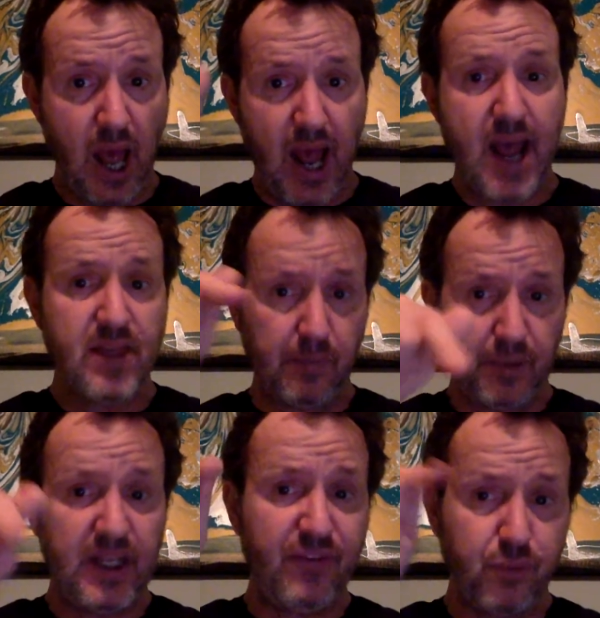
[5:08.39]
and the
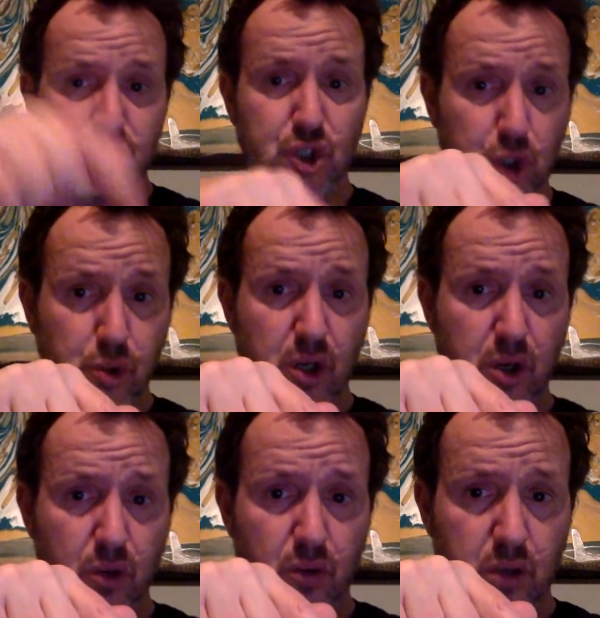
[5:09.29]
belief was
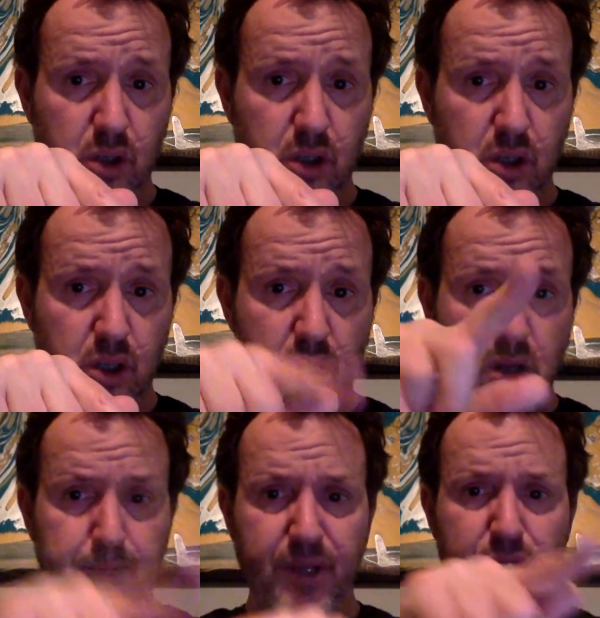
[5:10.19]
true,
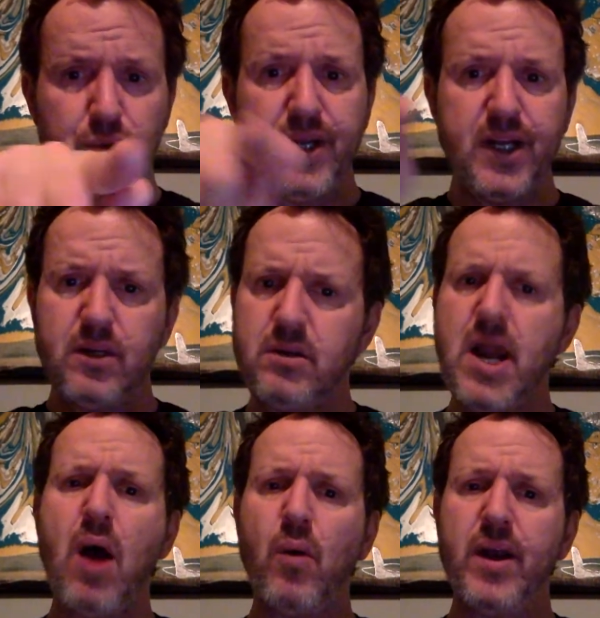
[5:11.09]
but you didn't
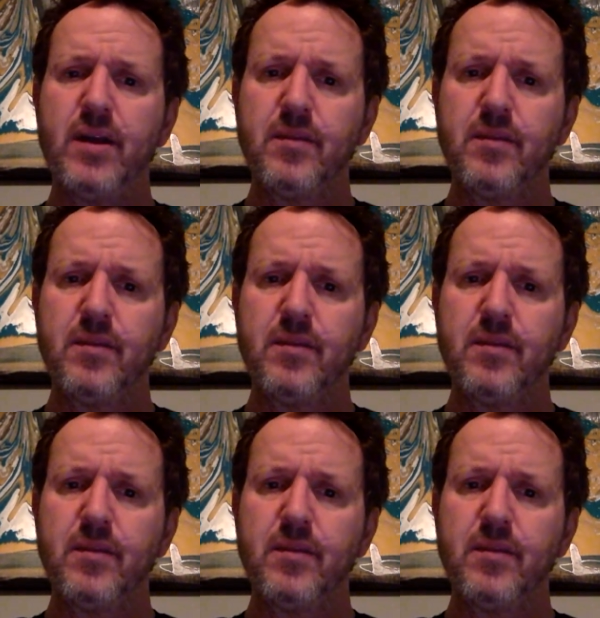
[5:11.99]
know it